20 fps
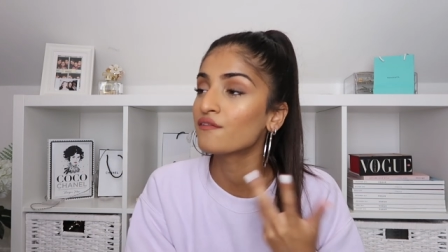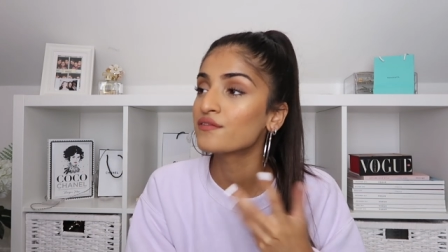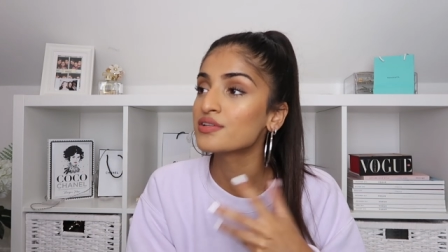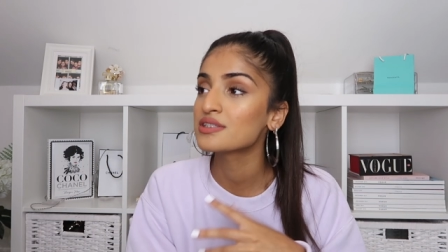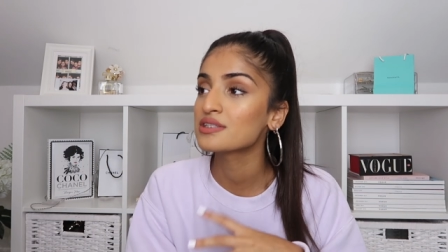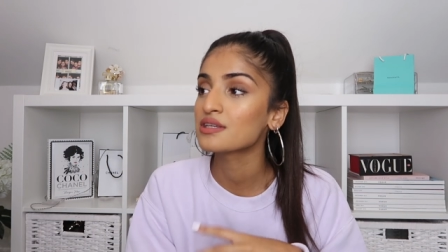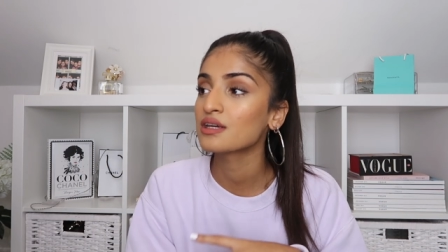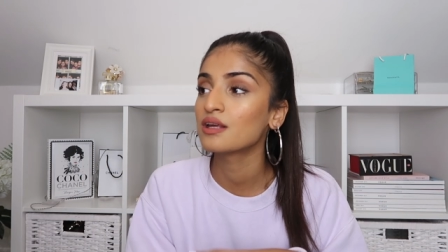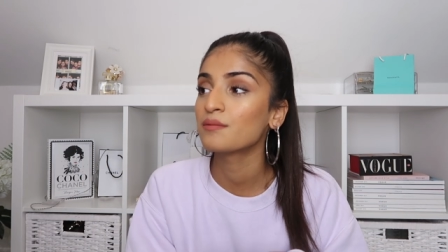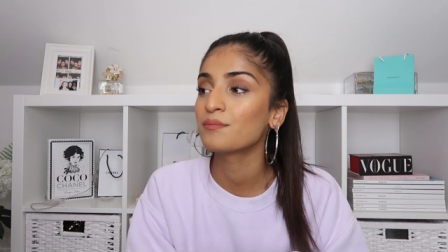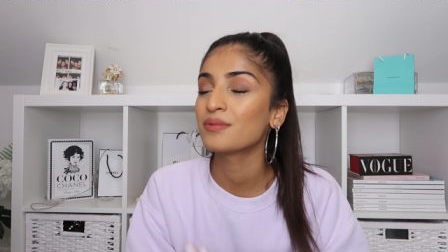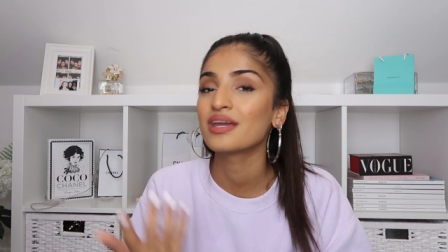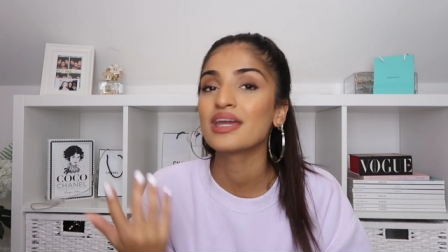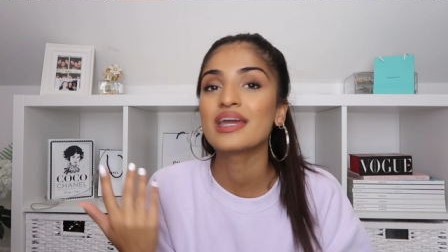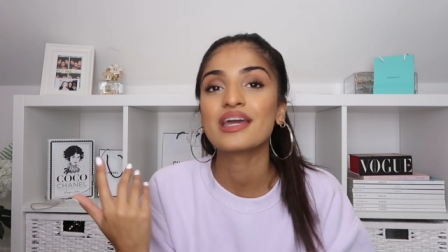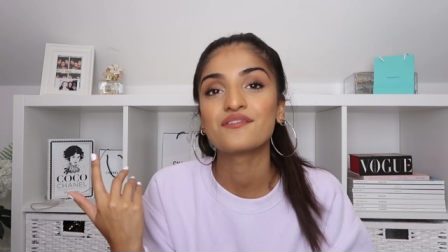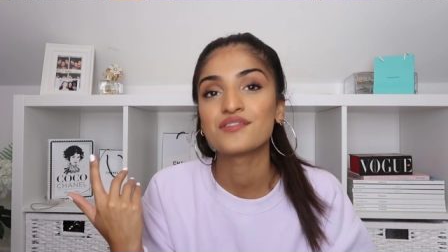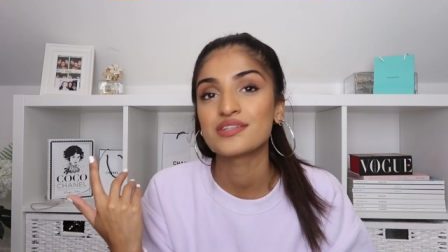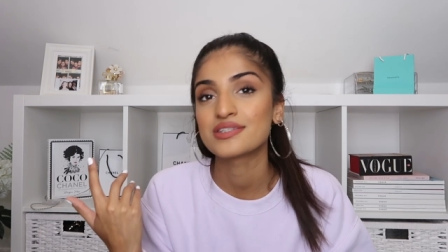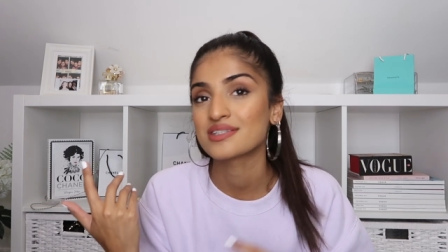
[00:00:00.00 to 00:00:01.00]
oven's gonna
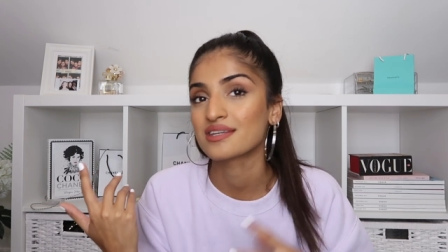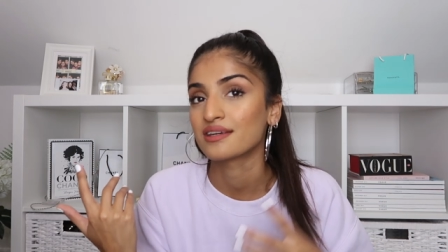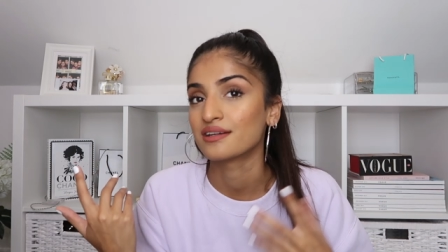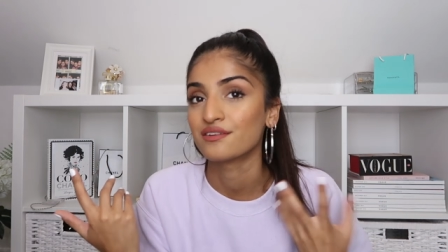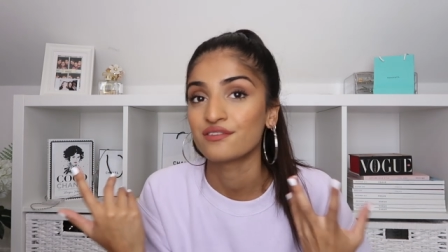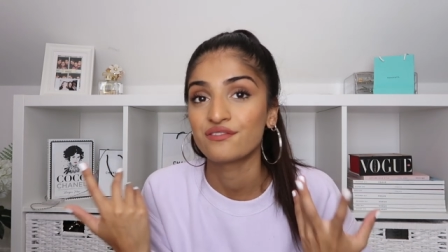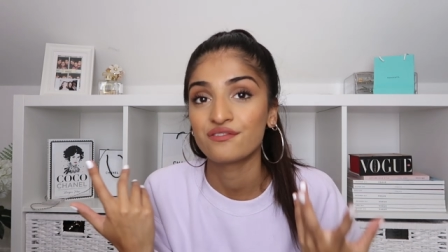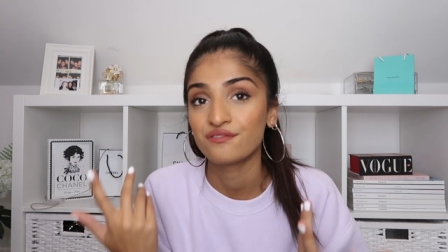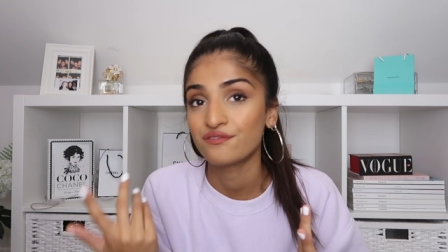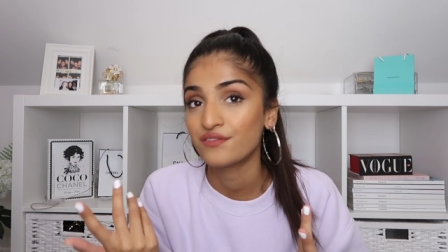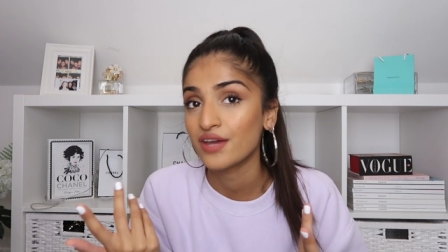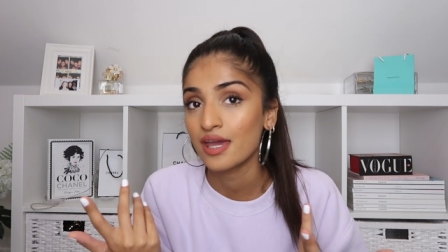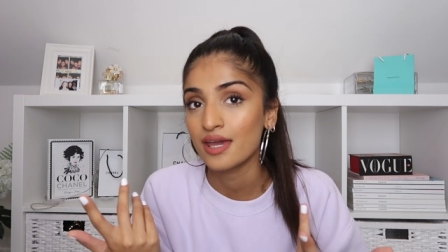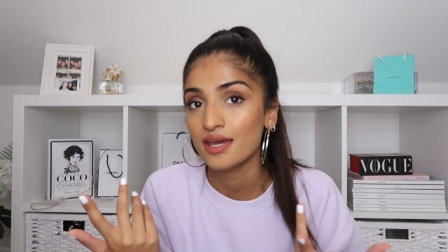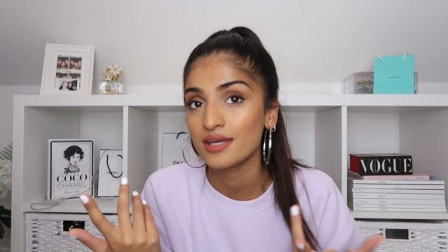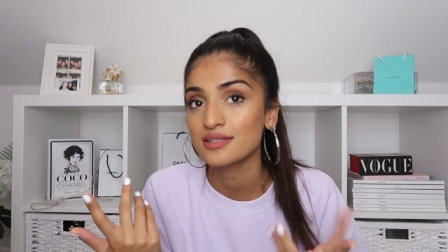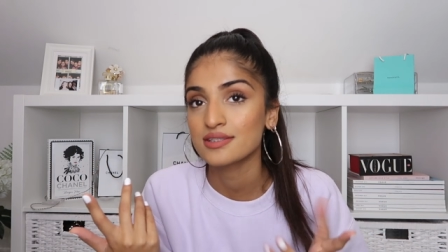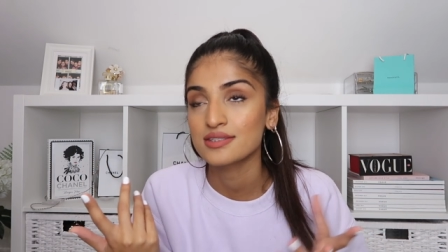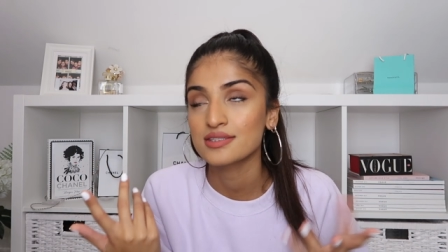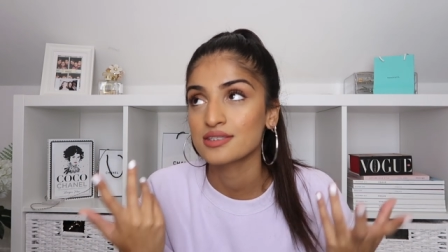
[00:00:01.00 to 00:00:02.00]
be, if it's gonna
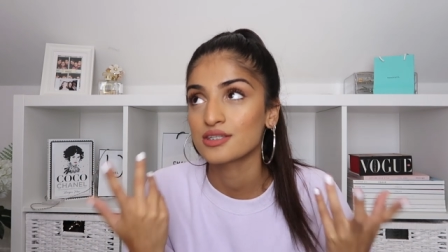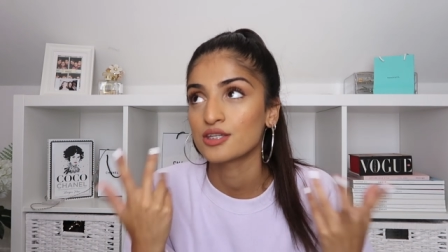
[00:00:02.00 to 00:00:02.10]
fit,